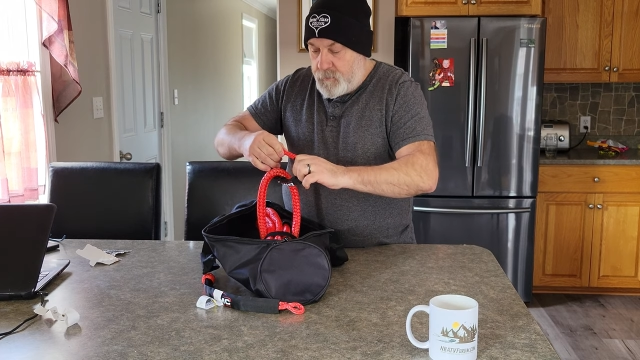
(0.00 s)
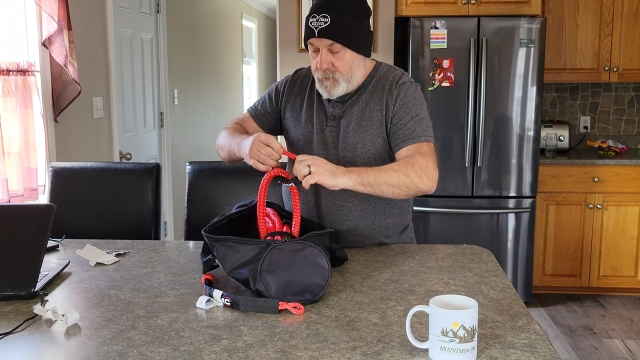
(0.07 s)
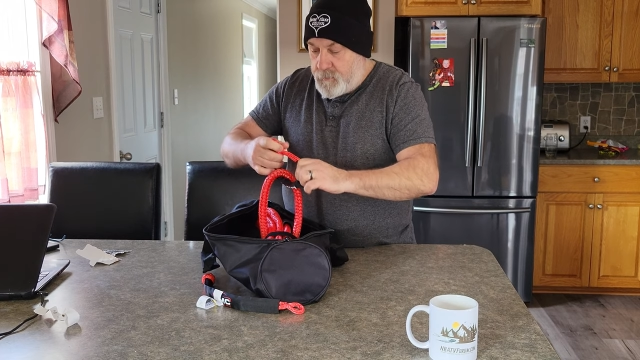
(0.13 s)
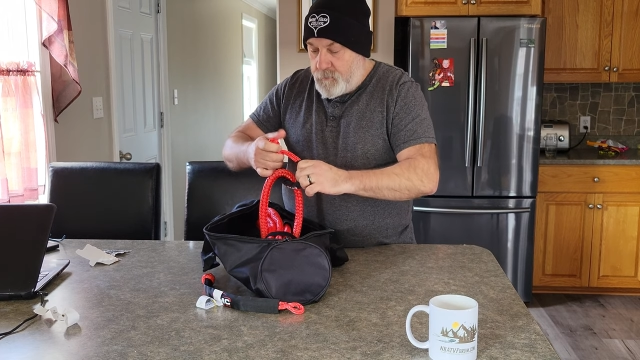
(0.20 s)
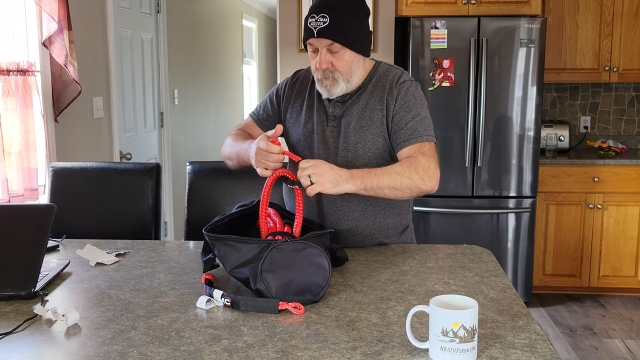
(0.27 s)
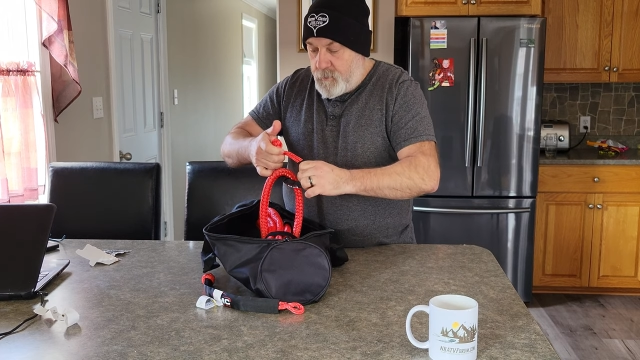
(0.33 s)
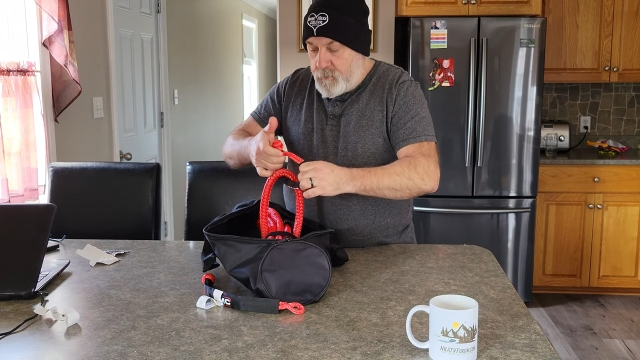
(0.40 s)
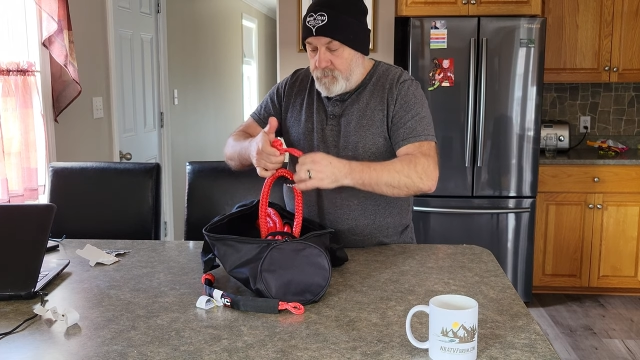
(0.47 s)

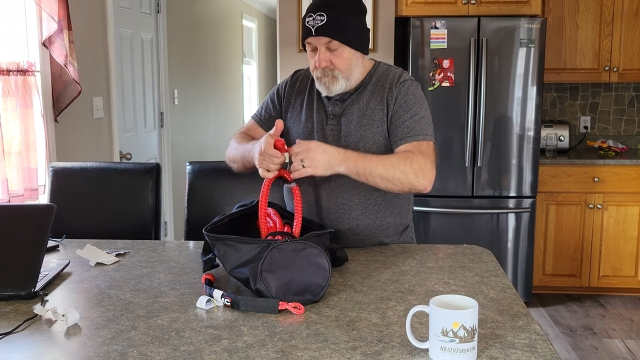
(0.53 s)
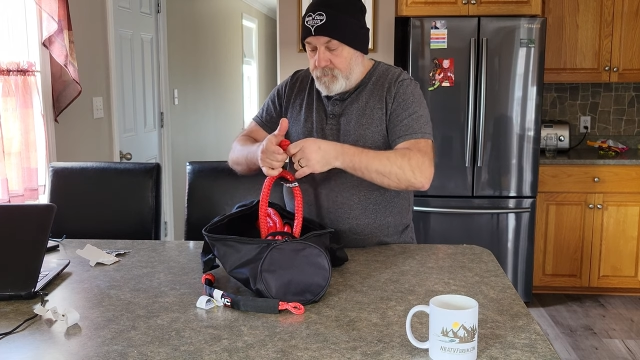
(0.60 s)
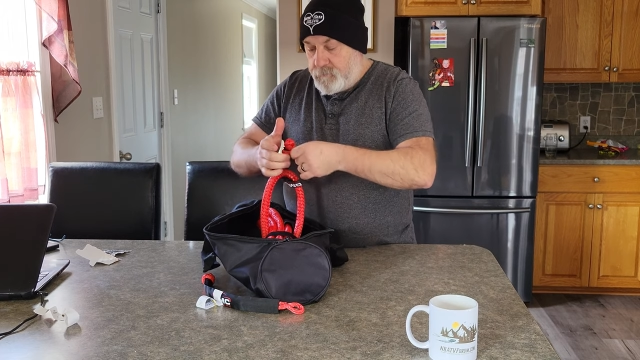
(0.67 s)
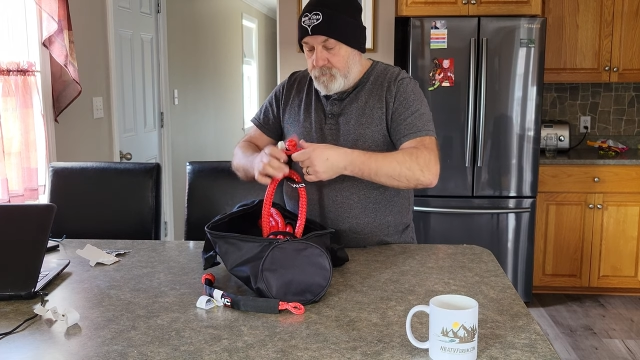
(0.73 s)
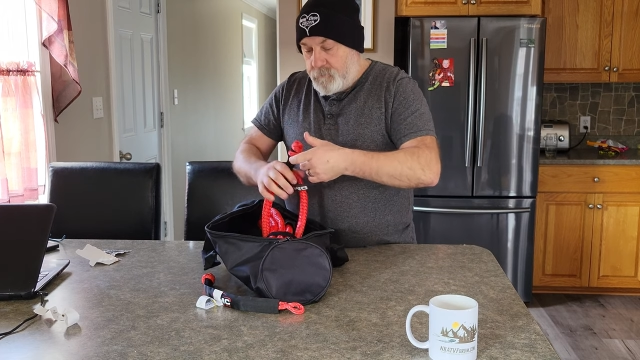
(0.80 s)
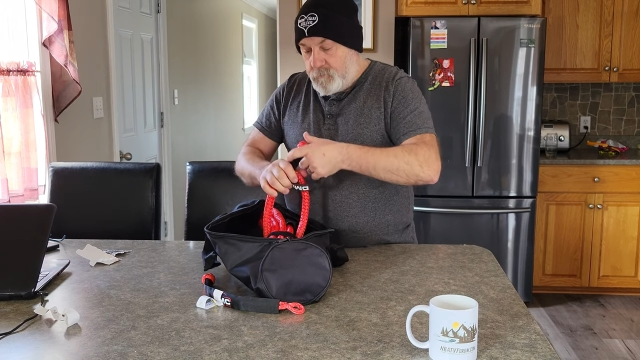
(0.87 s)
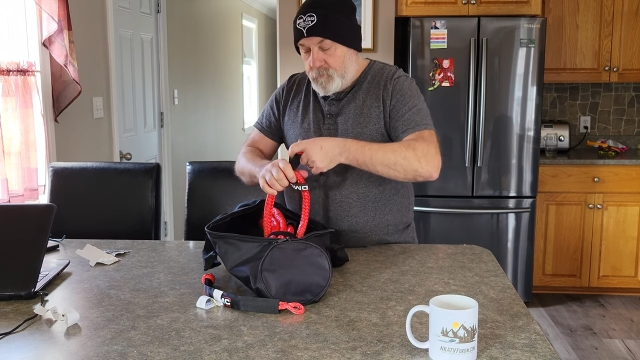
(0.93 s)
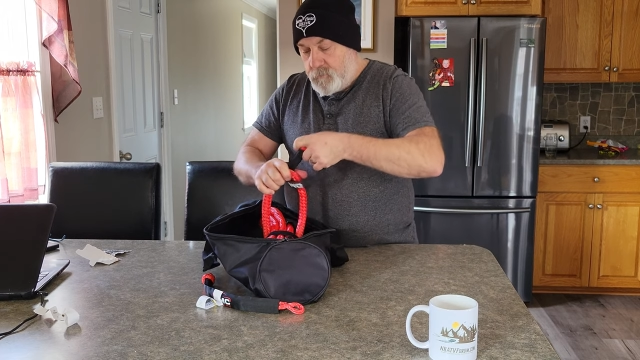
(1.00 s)
tighten her up,
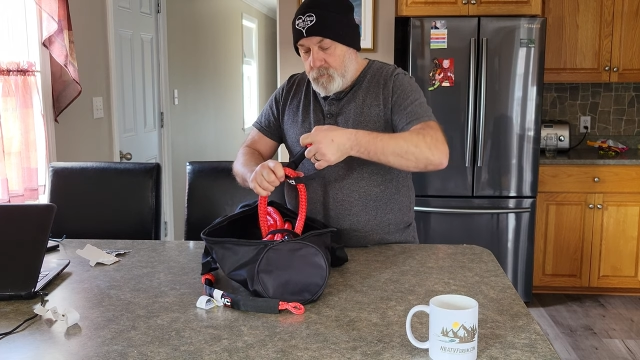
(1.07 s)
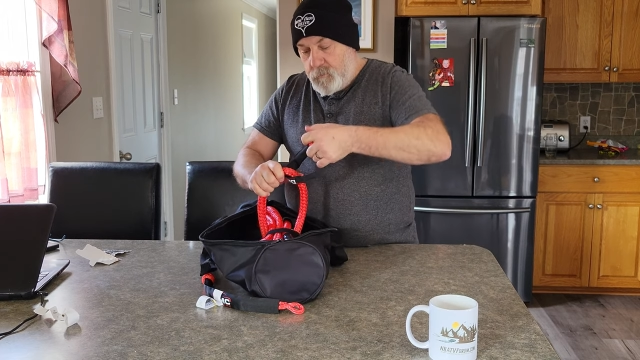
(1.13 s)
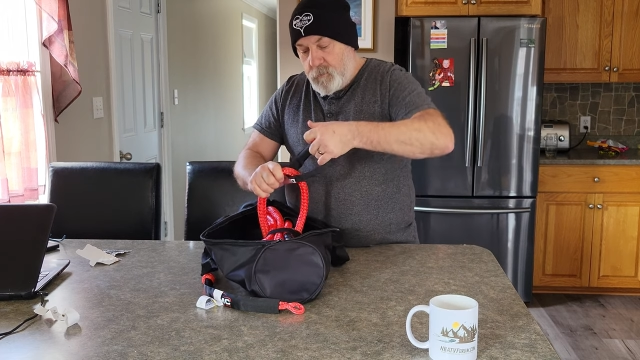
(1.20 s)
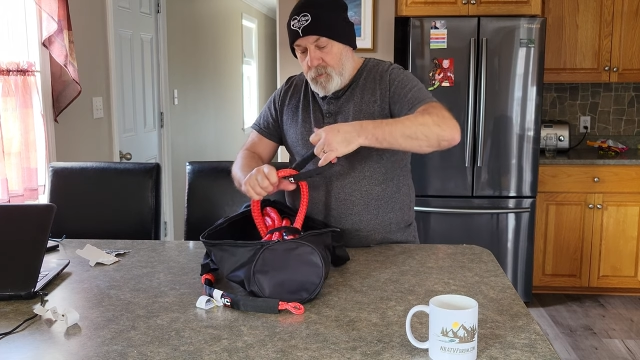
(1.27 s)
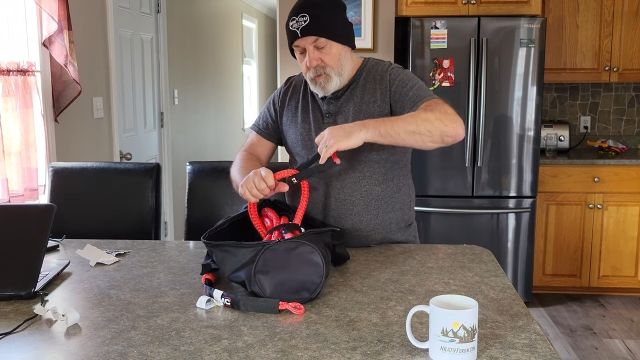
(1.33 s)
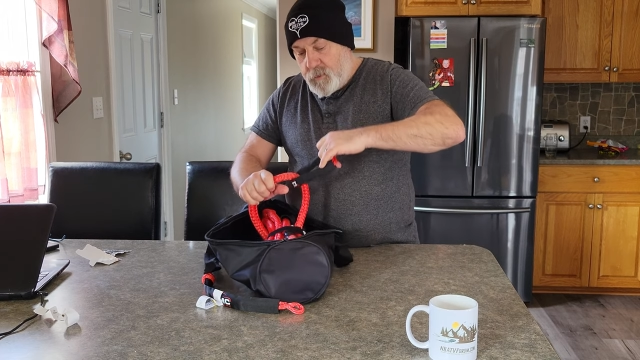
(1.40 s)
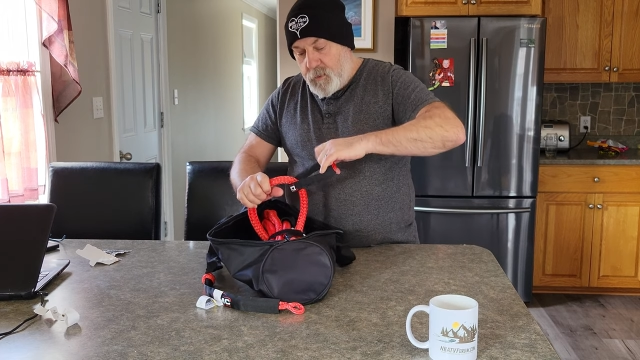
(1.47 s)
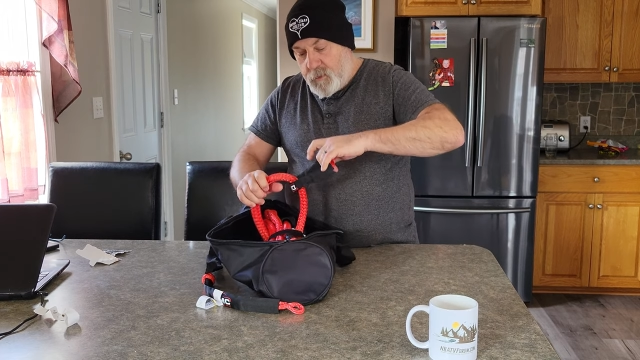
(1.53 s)

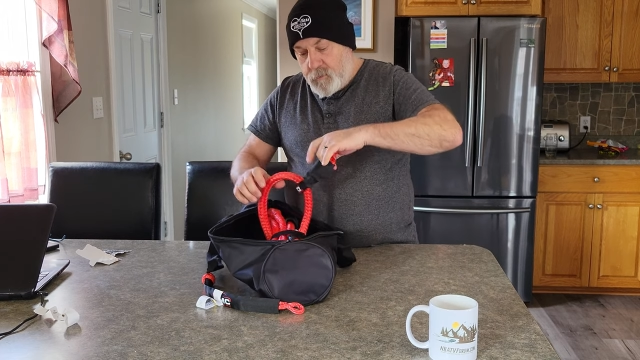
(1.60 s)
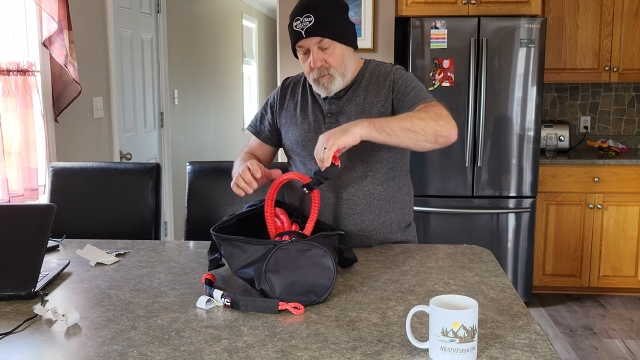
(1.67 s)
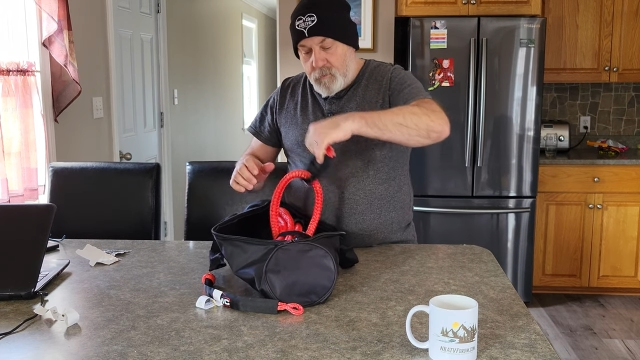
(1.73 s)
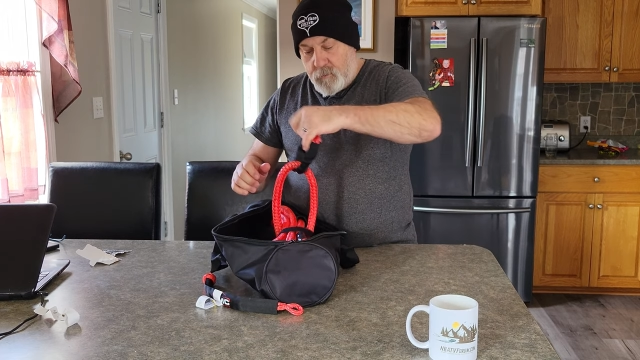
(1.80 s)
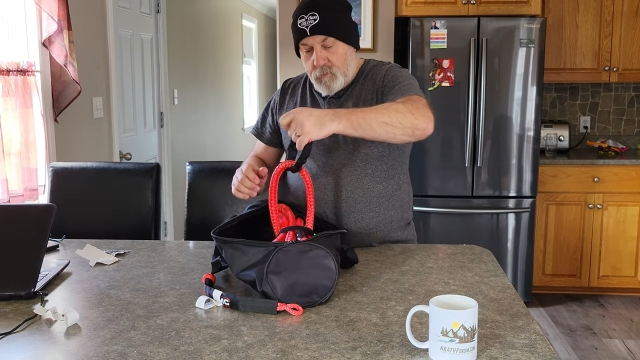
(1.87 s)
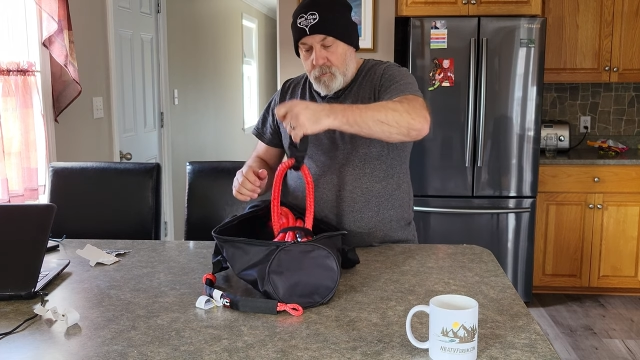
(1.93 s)
and you're done.